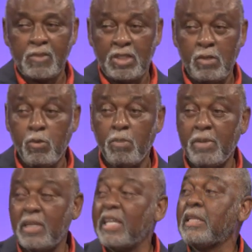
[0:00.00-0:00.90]
You won't
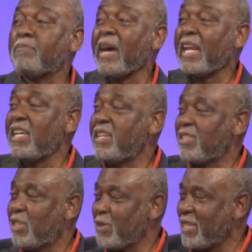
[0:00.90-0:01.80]
be getting up out of here
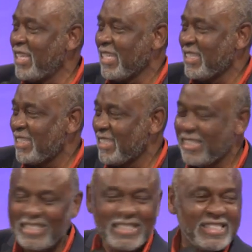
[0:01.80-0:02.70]
in two years.
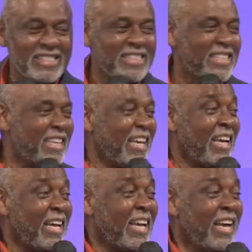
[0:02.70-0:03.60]

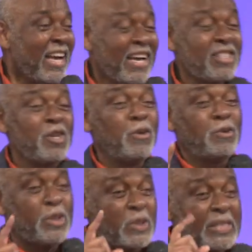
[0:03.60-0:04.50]
I
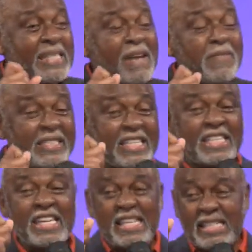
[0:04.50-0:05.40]
told you 70
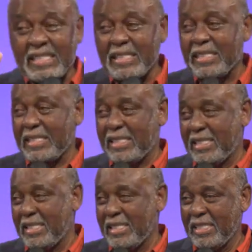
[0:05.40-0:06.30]

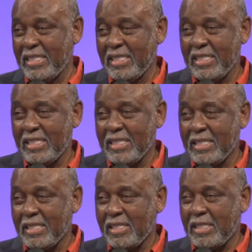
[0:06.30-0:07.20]
years
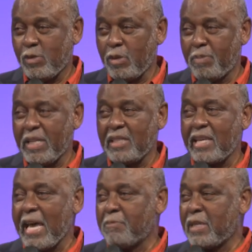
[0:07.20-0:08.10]
you will be in
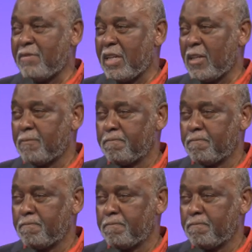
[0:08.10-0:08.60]
captivity.